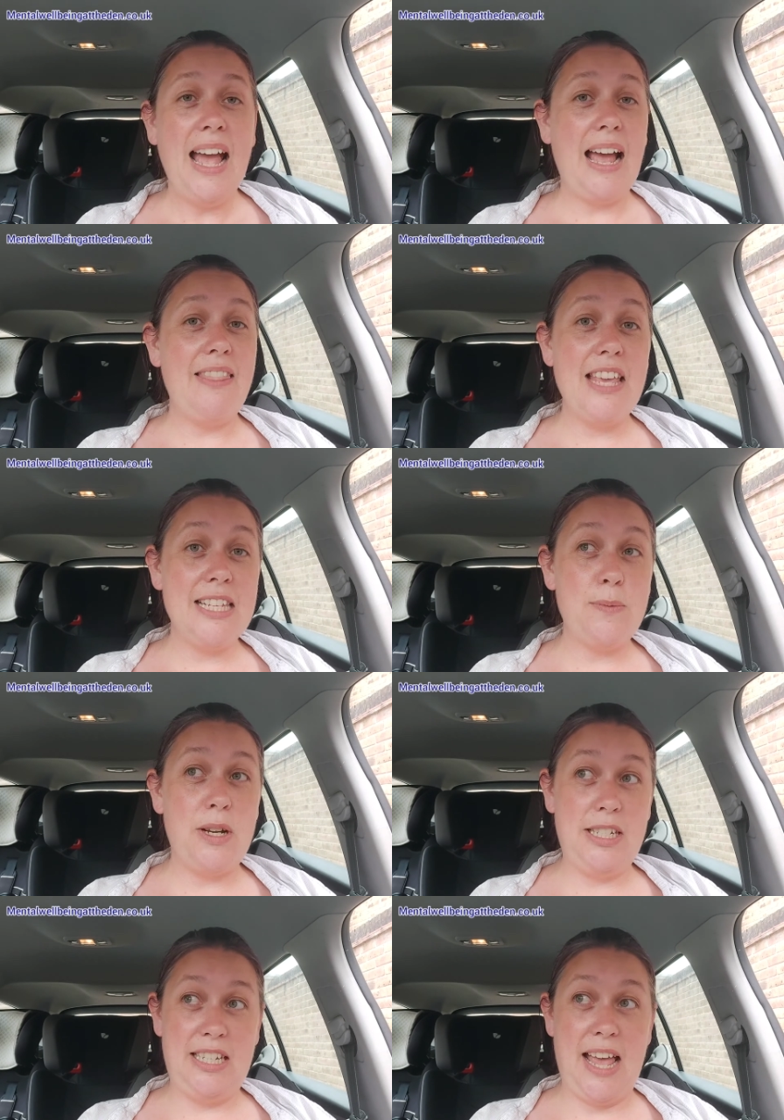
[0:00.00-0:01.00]
and this
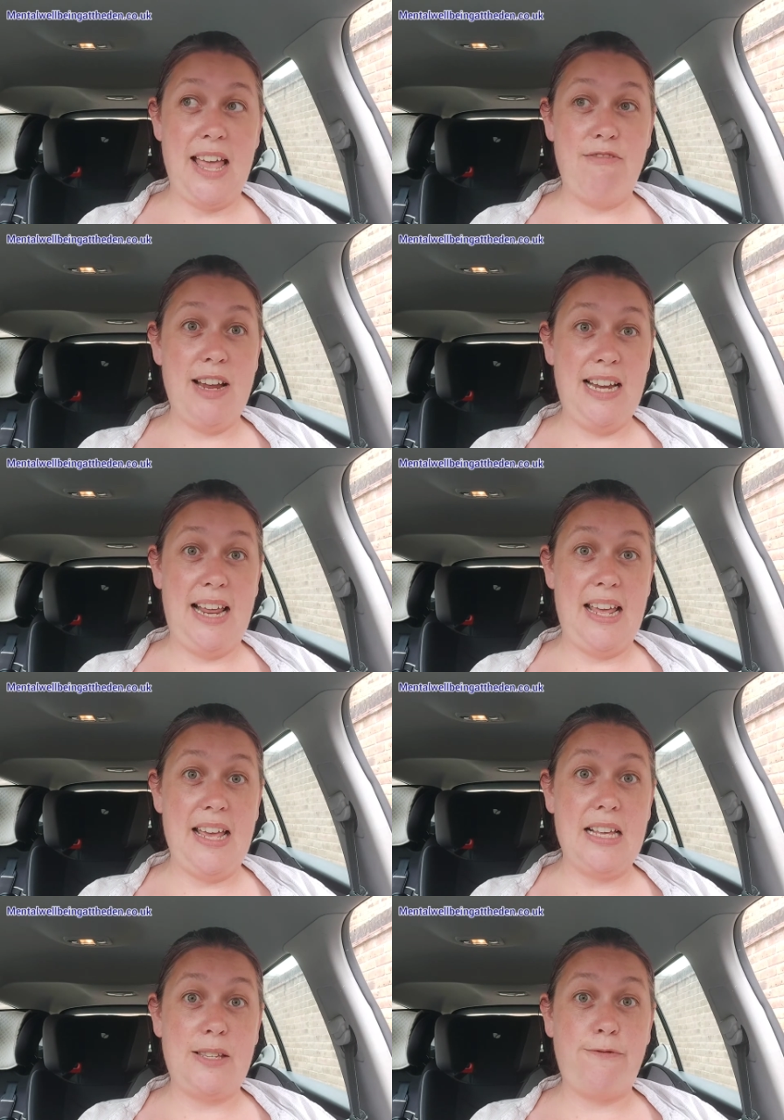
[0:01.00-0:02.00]
one today really
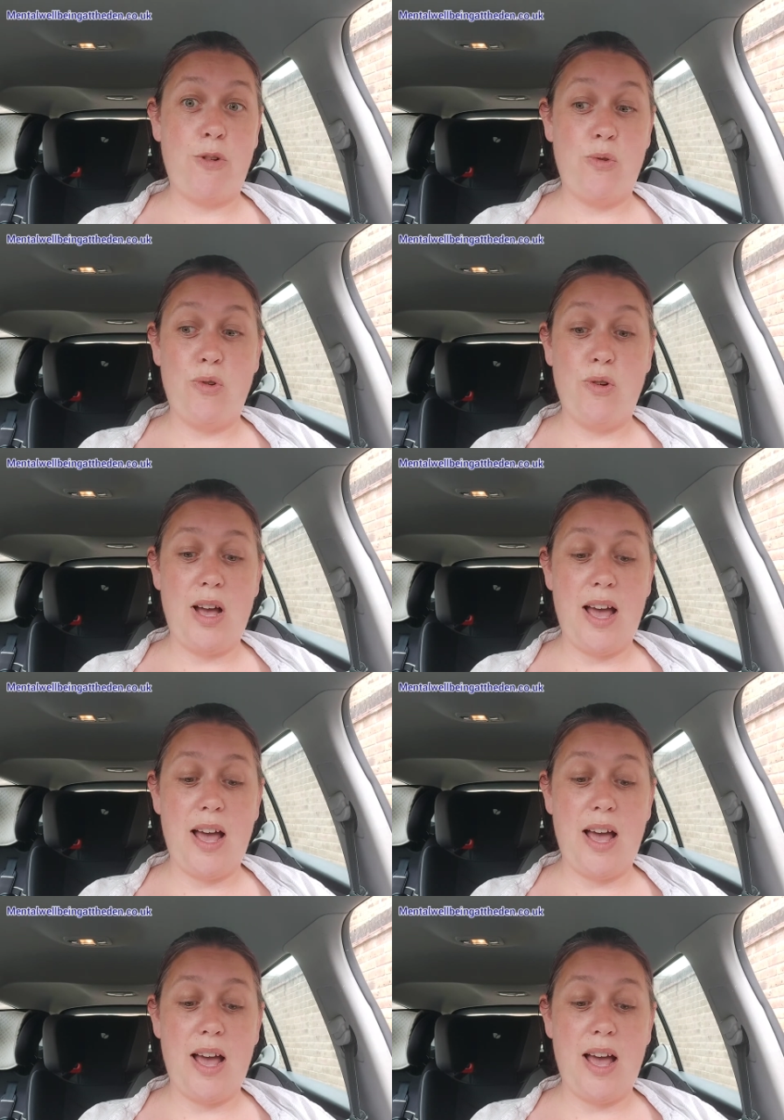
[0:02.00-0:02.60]
is for